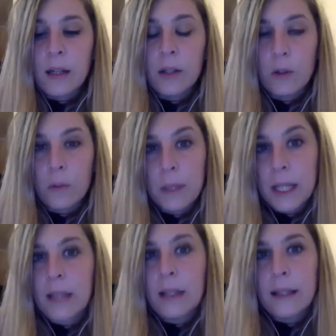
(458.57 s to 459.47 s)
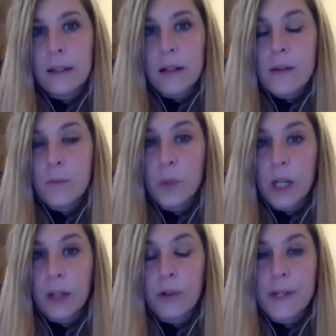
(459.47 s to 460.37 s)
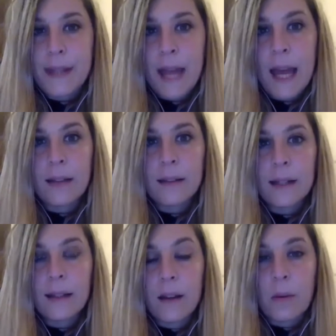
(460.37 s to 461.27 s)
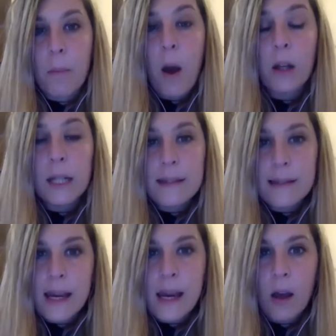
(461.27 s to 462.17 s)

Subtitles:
European leaders would understand that their policy